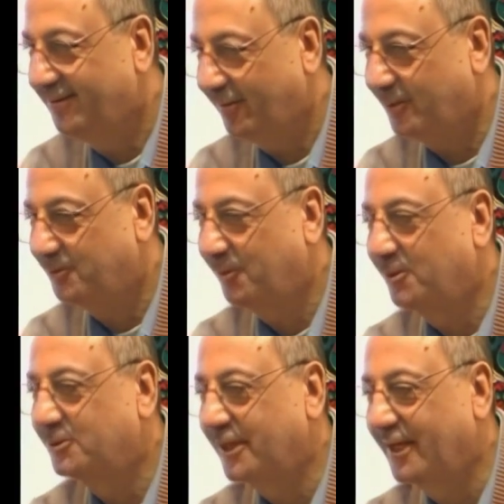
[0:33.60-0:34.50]
What will
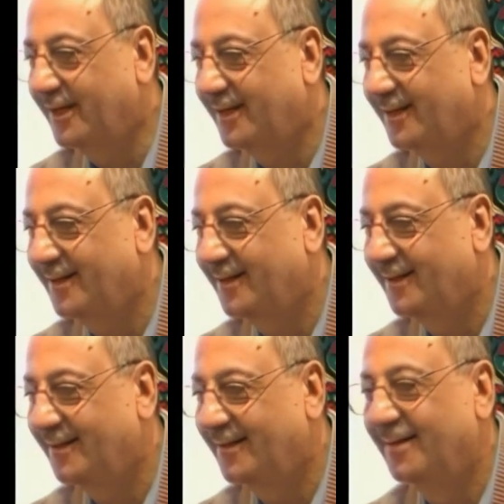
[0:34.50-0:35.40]
you say?
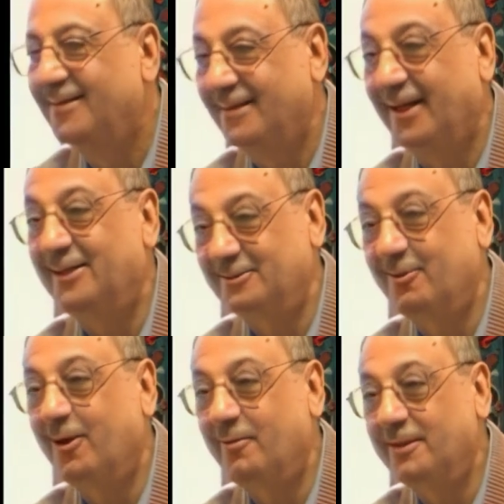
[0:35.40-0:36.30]
That is
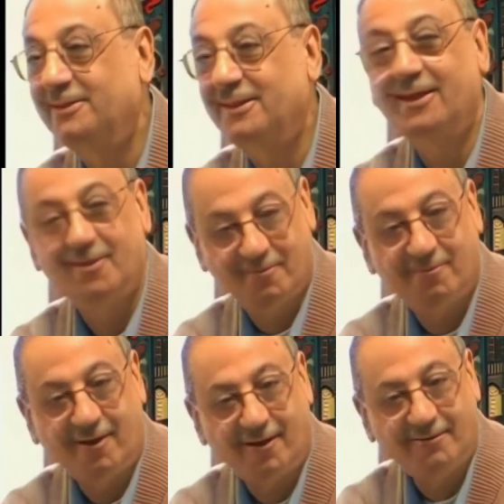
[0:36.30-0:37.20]
verb is
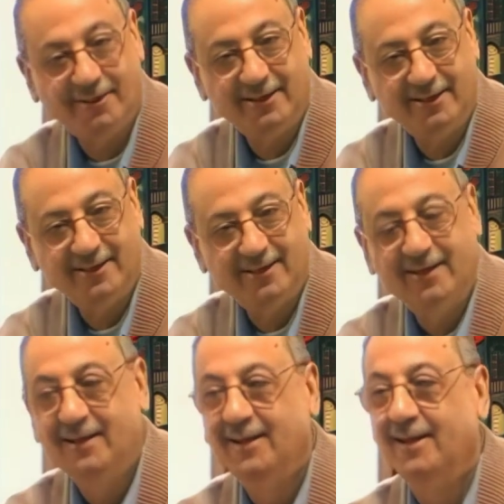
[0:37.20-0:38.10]
wawi.
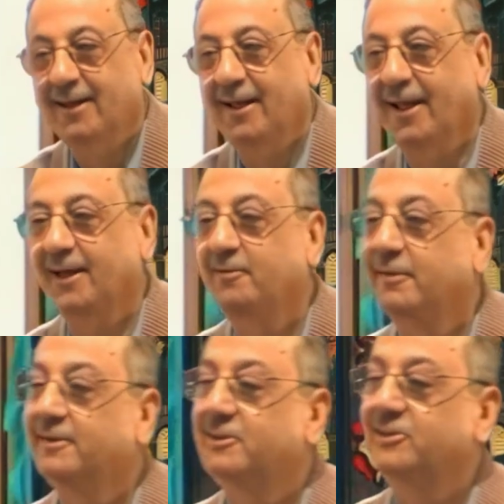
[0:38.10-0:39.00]
And if it
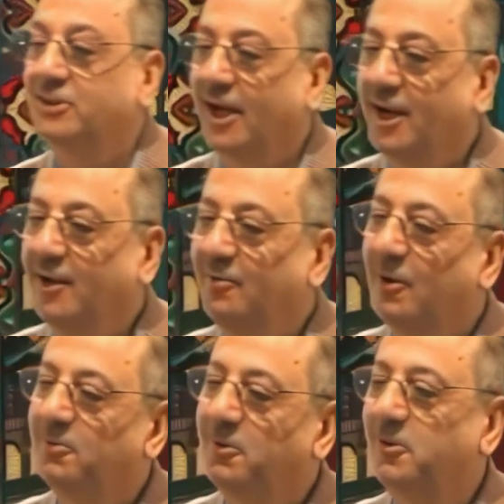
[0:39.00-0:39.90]
is ya,
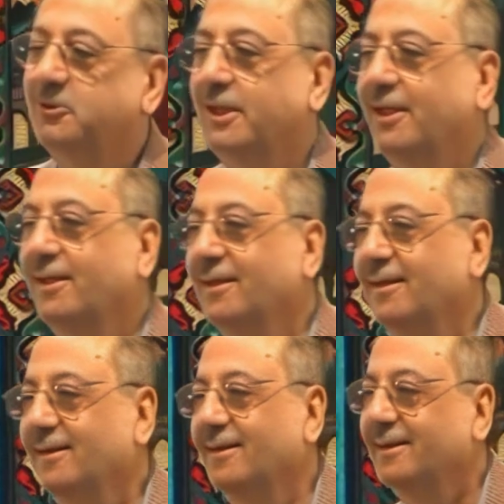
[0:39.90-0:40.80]
what will you say?
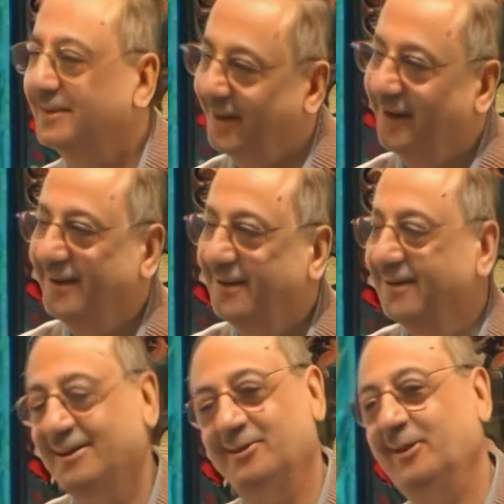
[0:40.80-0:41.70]
Yahi.
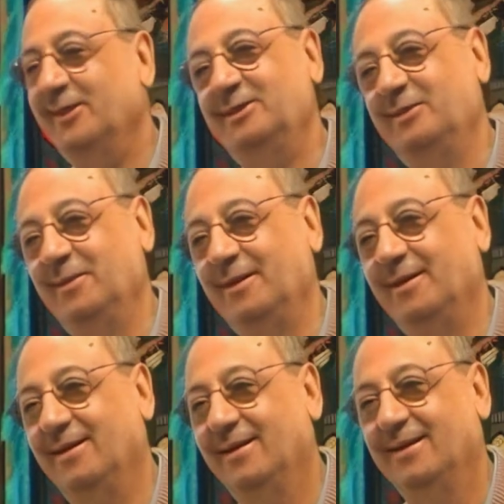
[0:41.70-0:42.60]
It's easy,
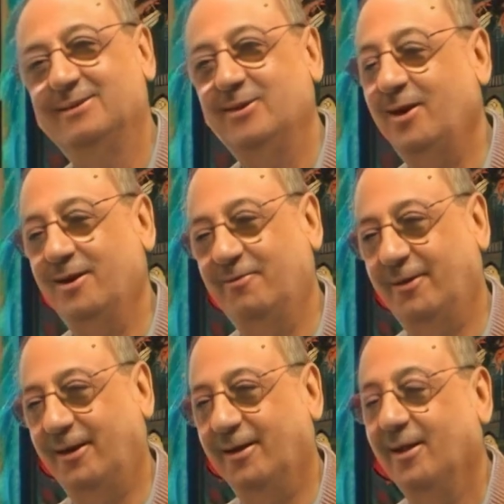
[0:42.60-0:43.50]
brother. It's not
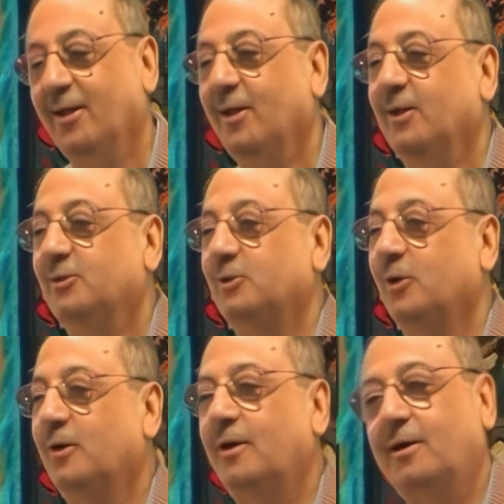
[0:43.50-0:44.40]
difficult.
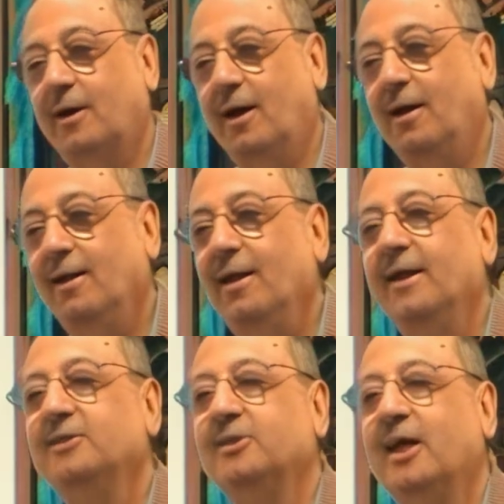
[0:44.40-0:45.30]
So
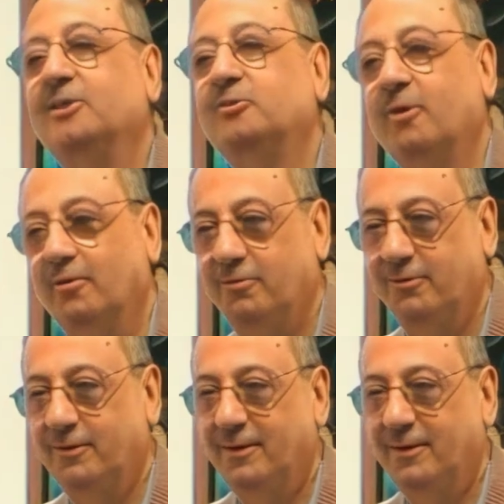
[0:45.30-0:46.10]
Kāla is ajwaf.